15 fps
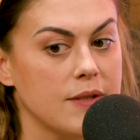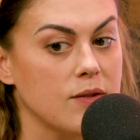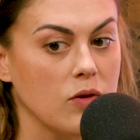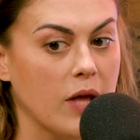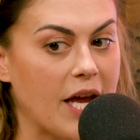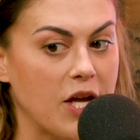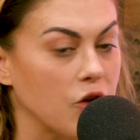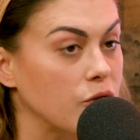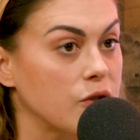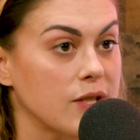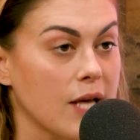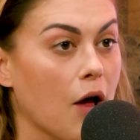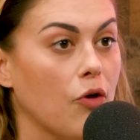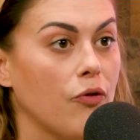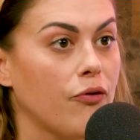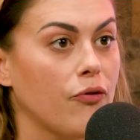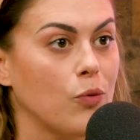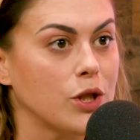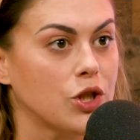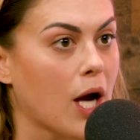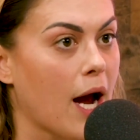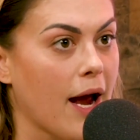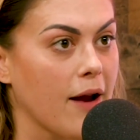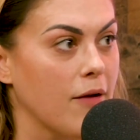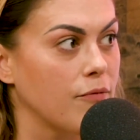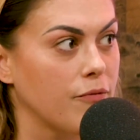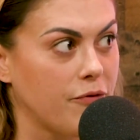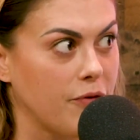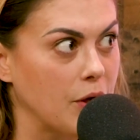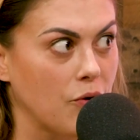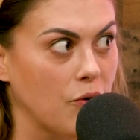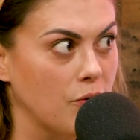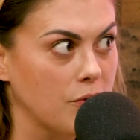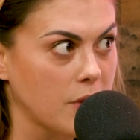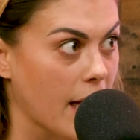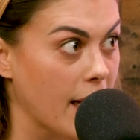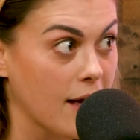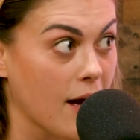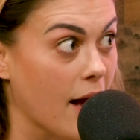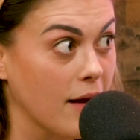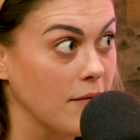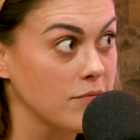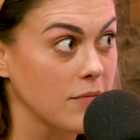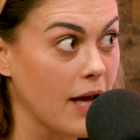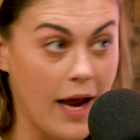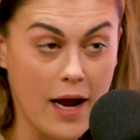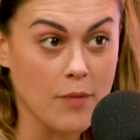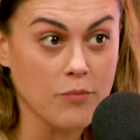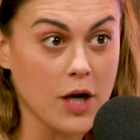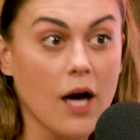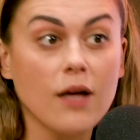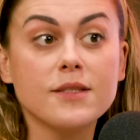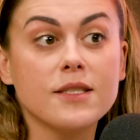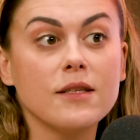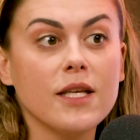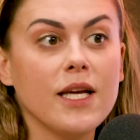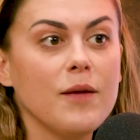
like yourself, which I feel like I am constantly.